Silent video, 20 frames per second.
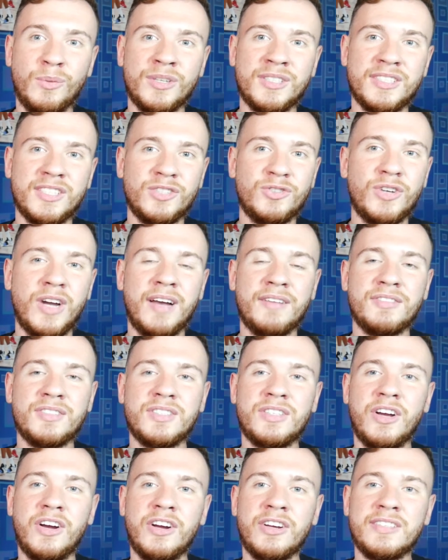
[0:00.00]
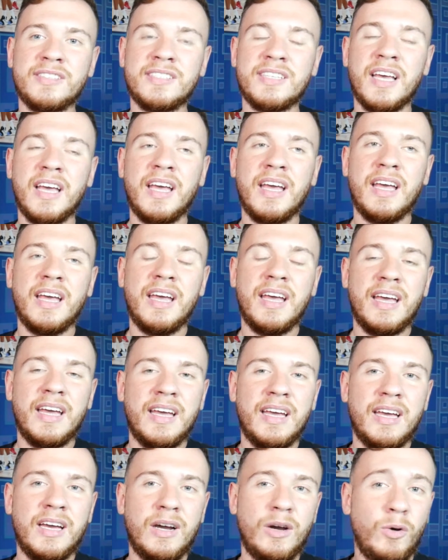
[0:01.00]
once the draft starts.
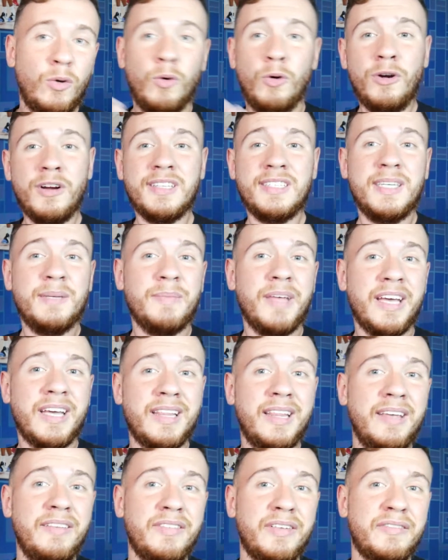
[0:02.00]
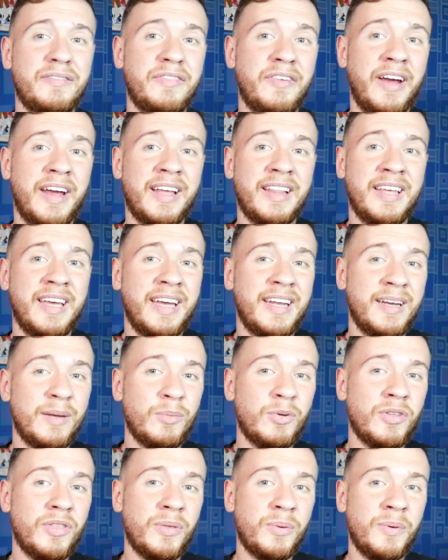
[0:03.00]
Or a team like Cleveland, frankly, at
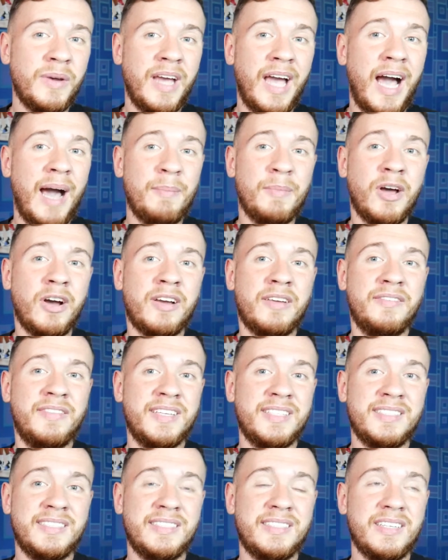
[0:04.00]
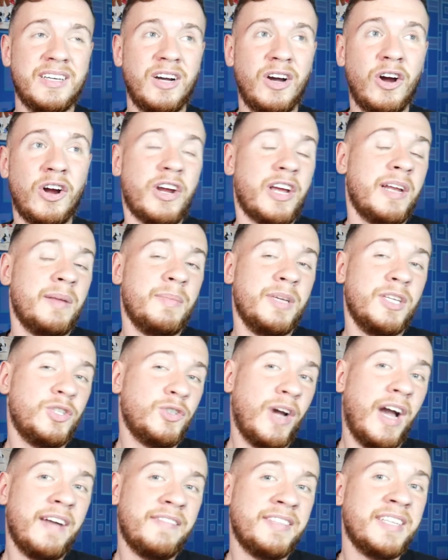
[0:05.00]
number three, I'm not convinced are gonna be
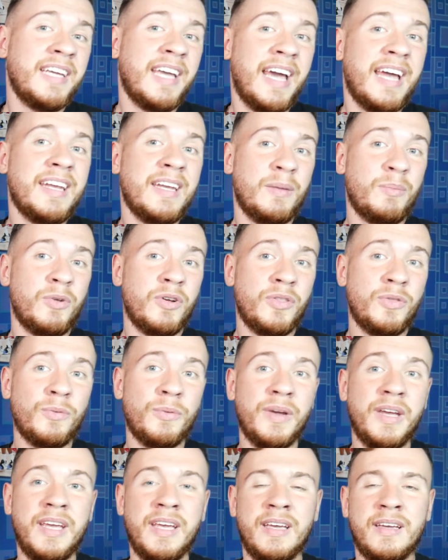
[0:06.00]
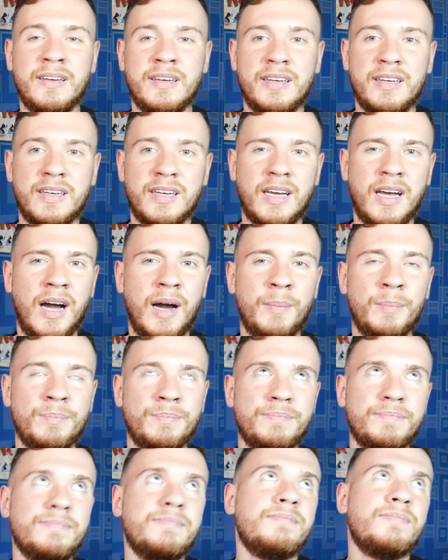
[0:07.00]
drafting at number three come
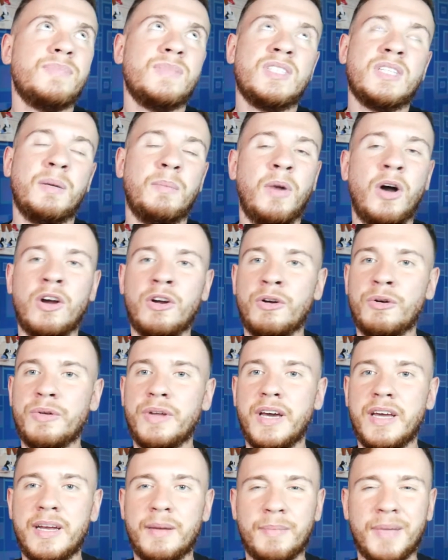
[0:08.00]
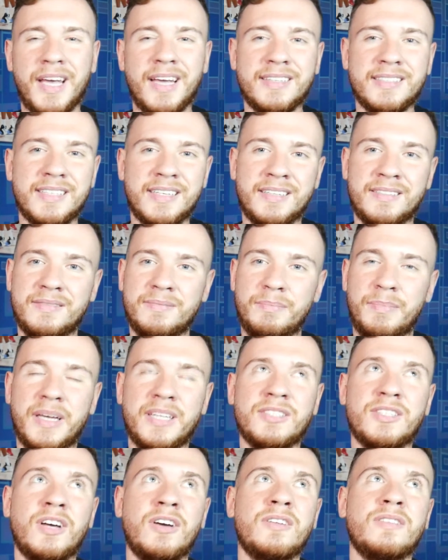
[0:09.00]
tomorrow night, I'm guessing,
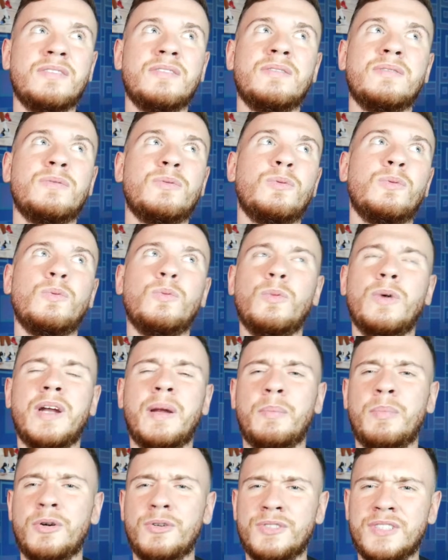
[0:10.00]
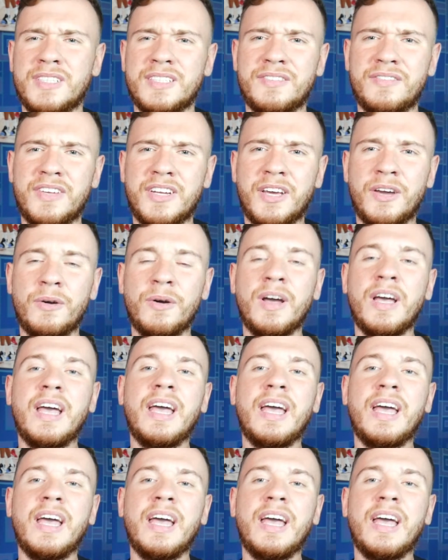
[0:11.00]
based on when I'm posting this video.